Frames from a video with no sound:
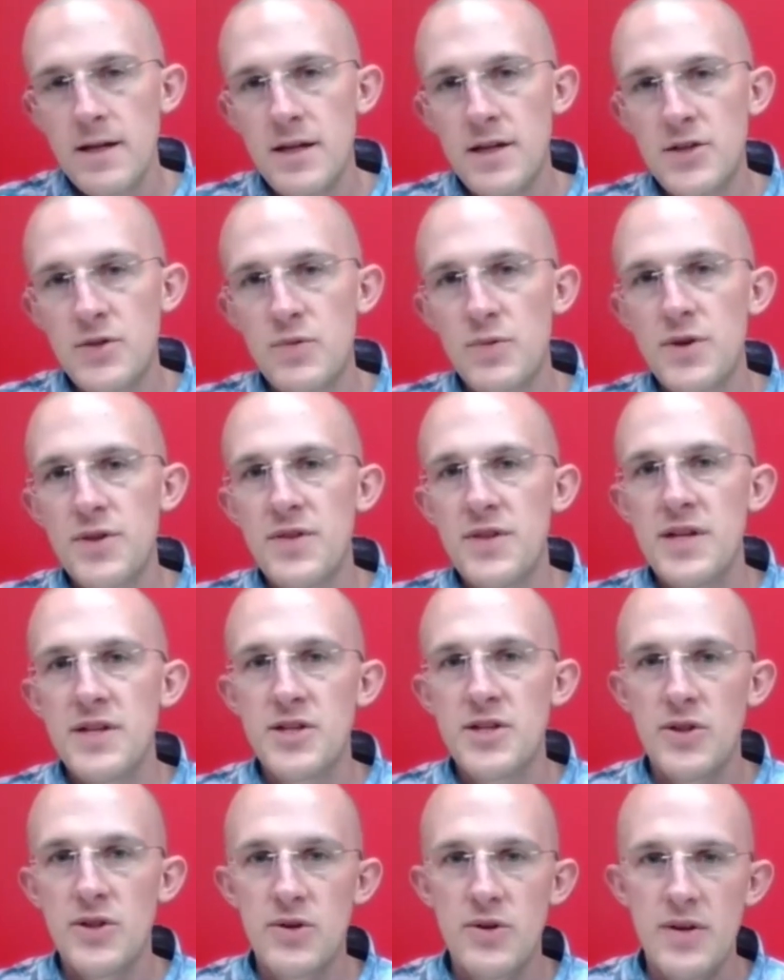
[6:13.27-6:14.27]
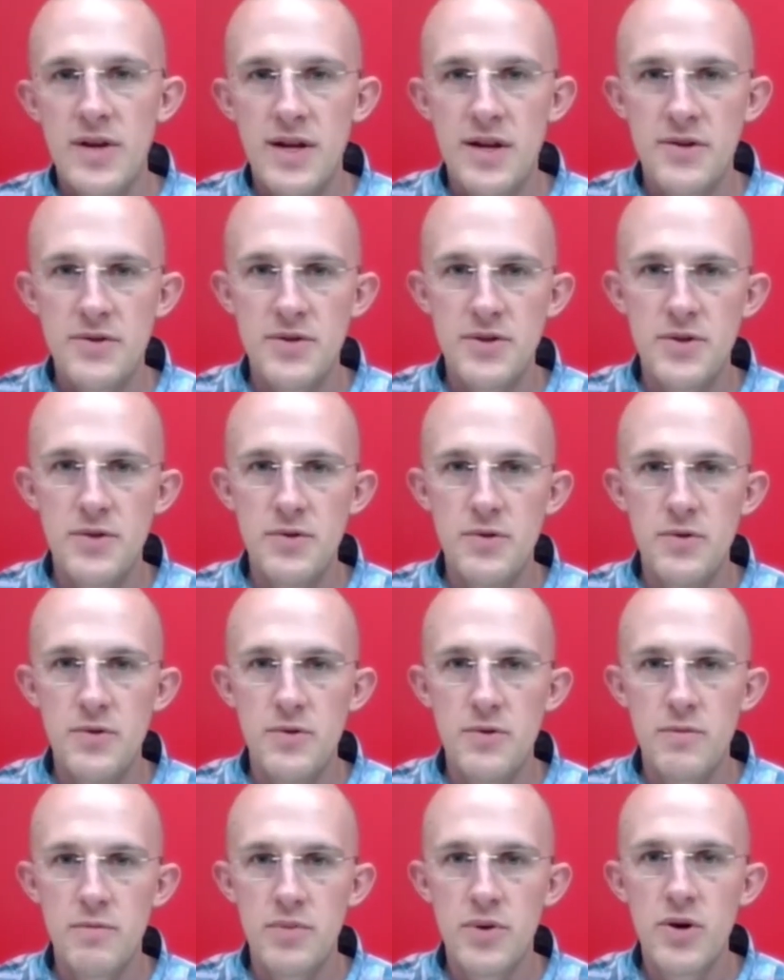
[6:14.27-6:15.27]
It's one thing to learn how
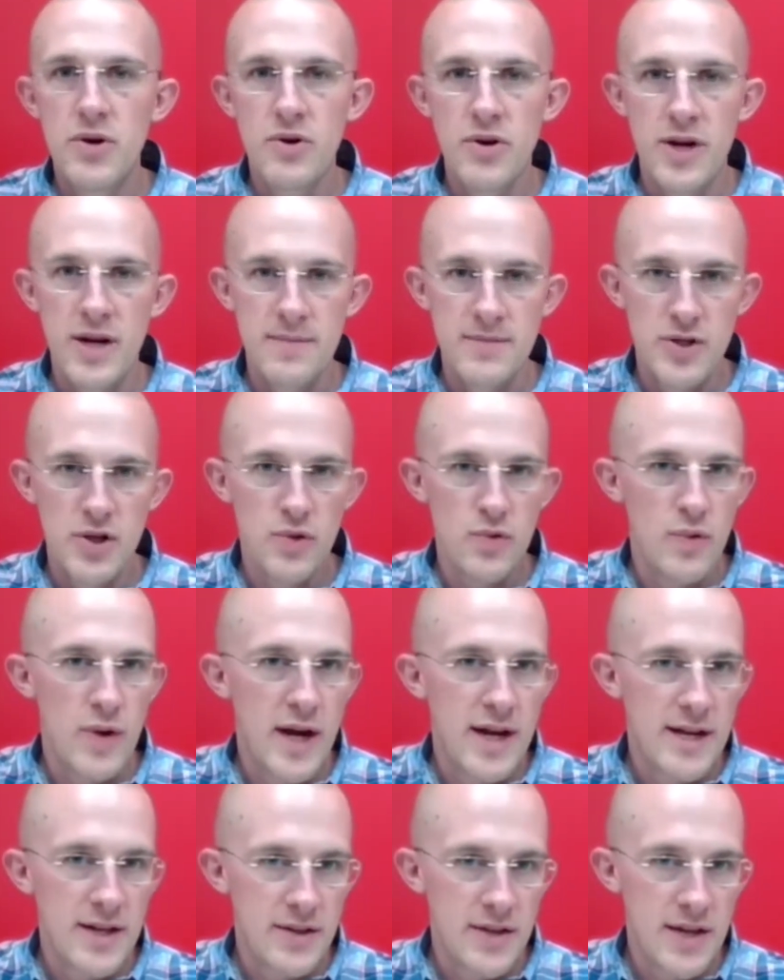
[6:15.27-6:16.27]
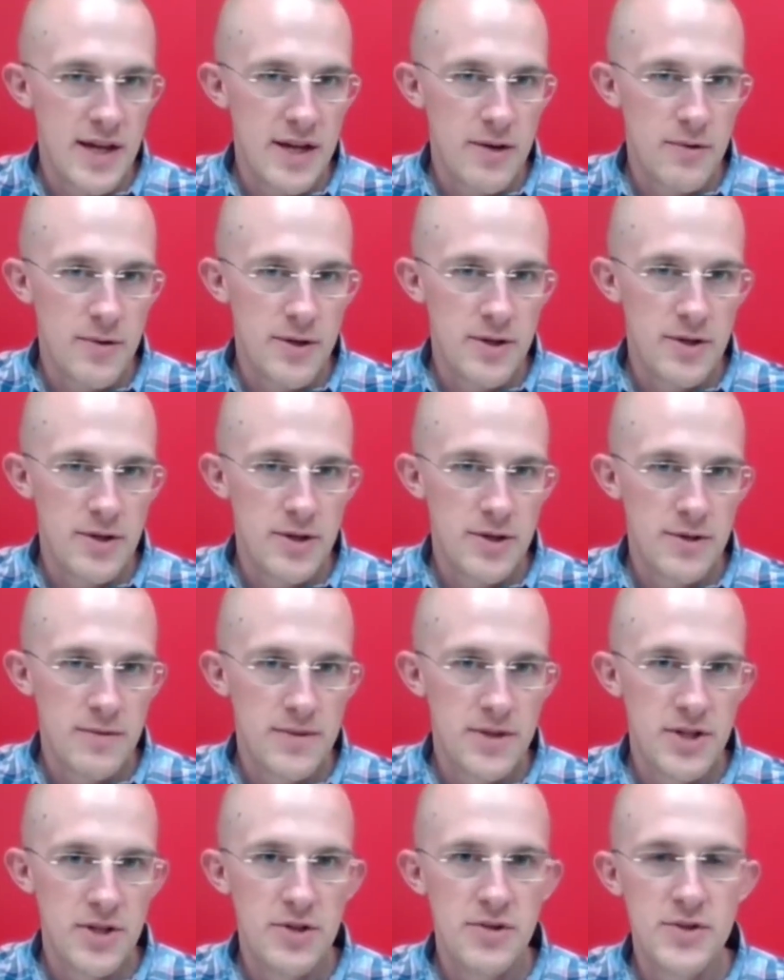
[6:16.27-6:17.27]
to program, to write a language,
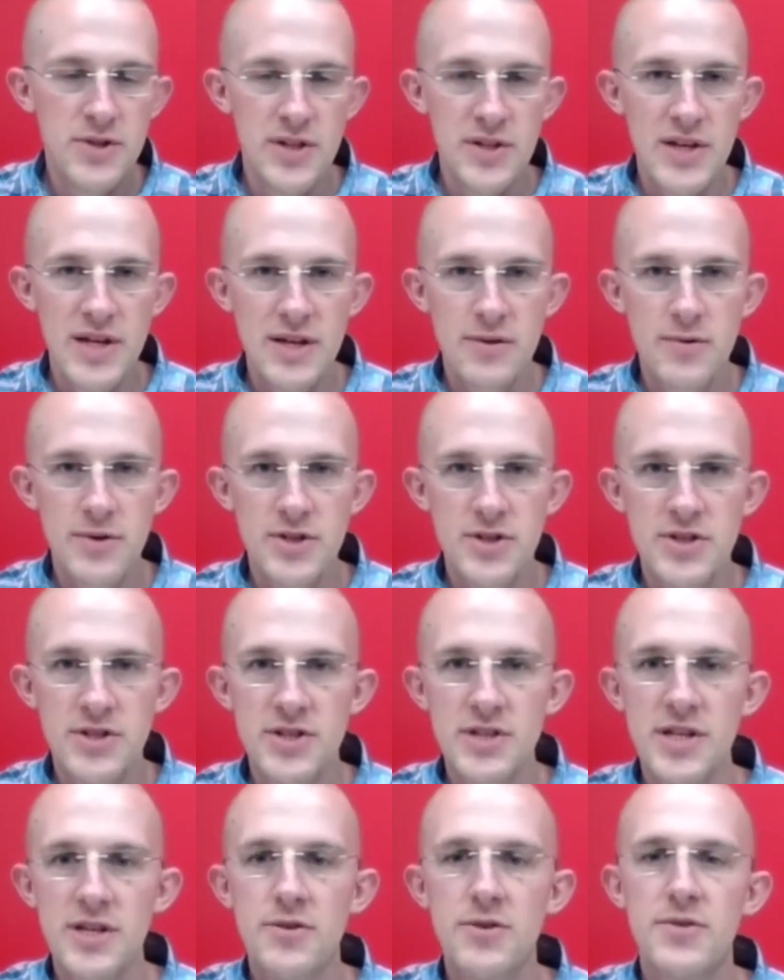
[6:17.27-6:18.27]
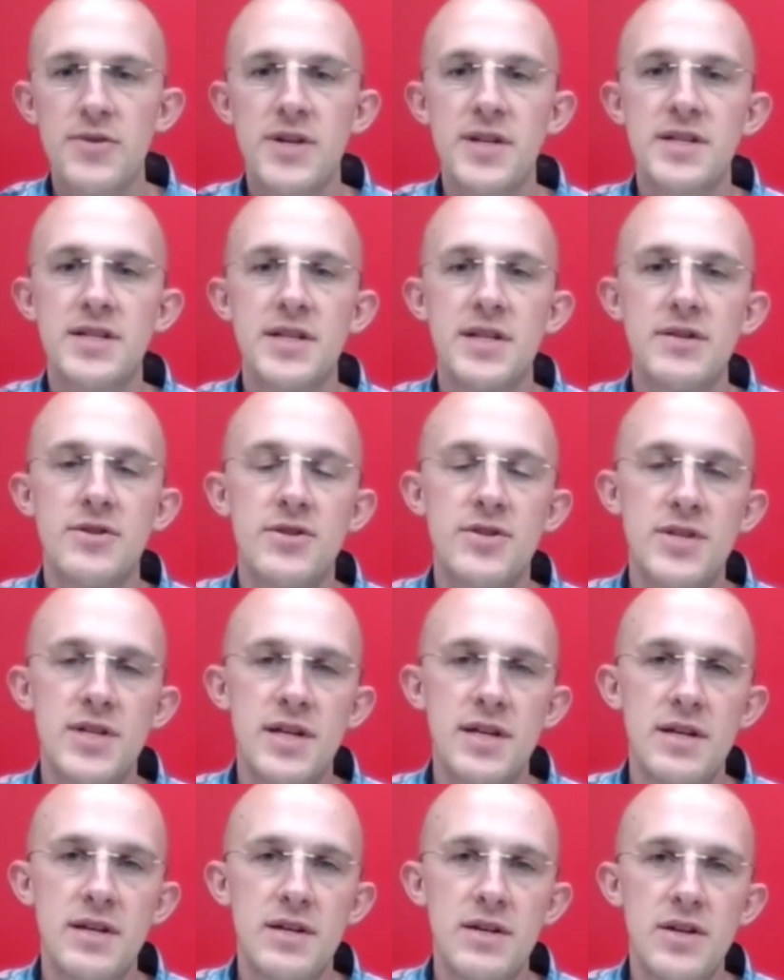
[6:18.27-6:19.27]
to use a language. It's another thing to
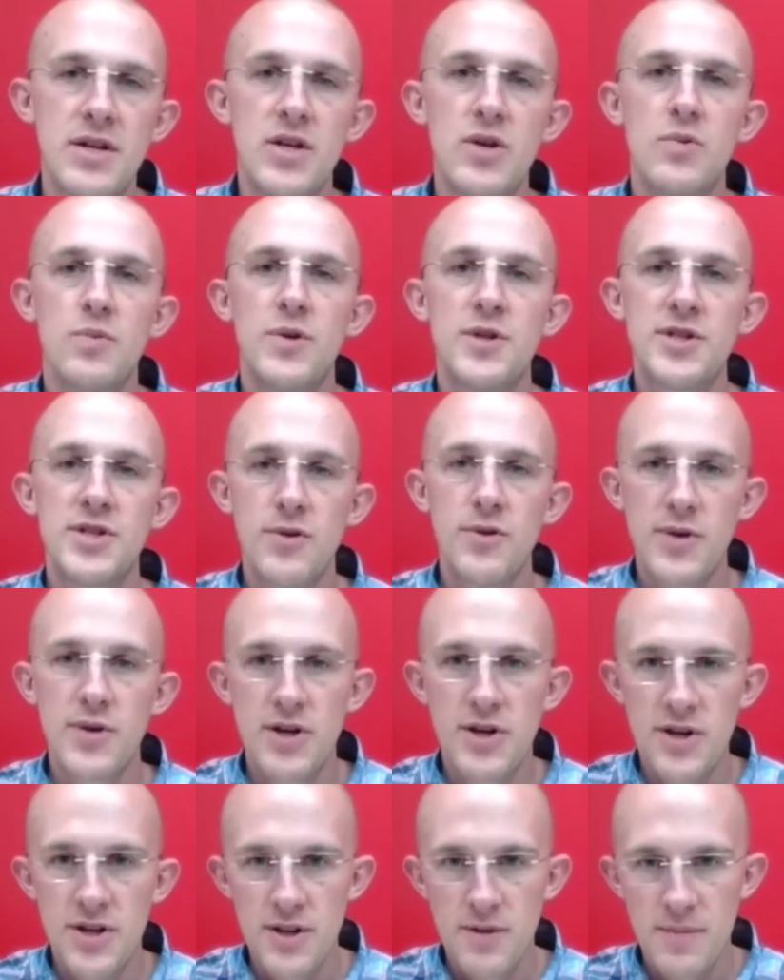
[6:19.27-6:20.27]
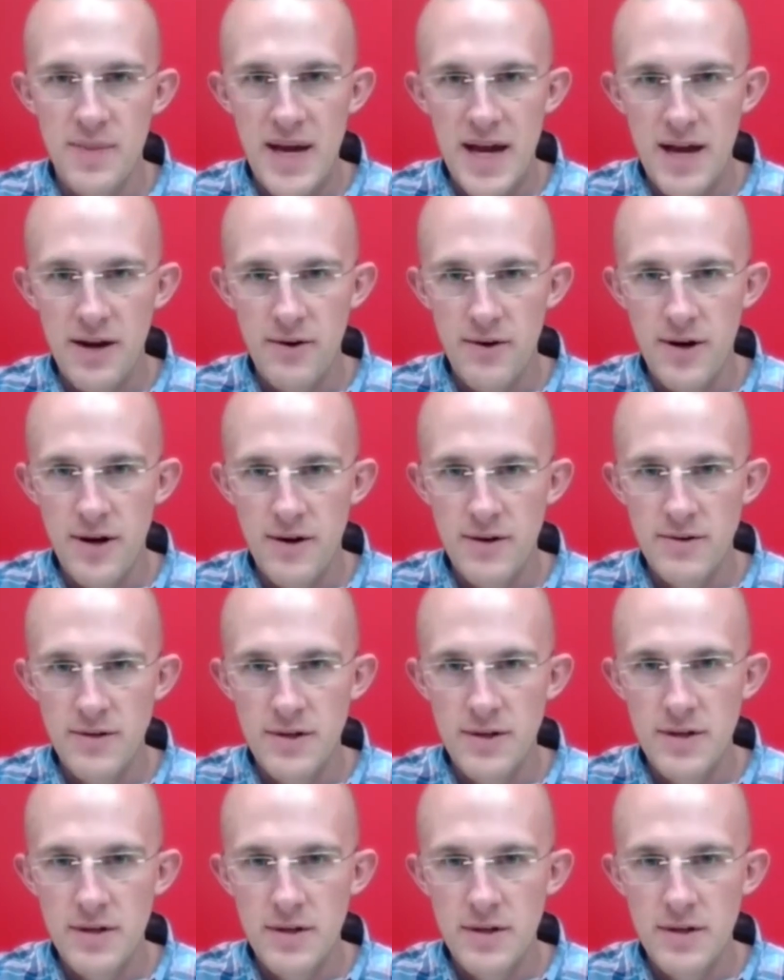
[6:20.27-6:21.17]
understand what's going on in the background.